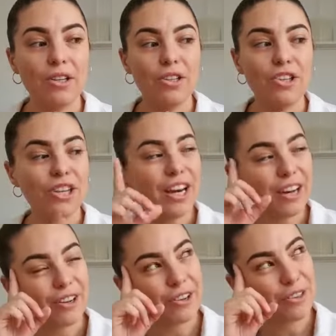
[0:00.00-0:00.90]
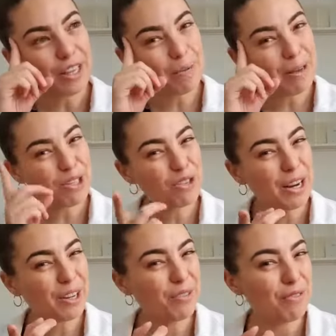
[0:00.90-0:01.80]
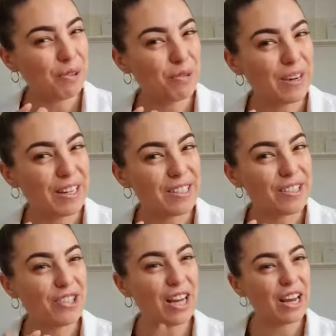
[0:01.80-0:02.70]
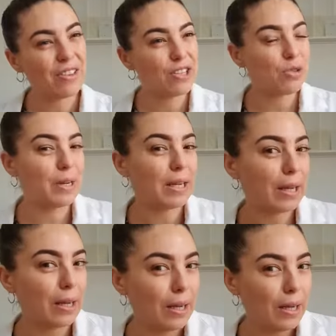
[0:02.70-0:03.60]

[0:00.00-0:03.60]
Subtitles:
you can kind of think about the track and field runners, you know how they're doing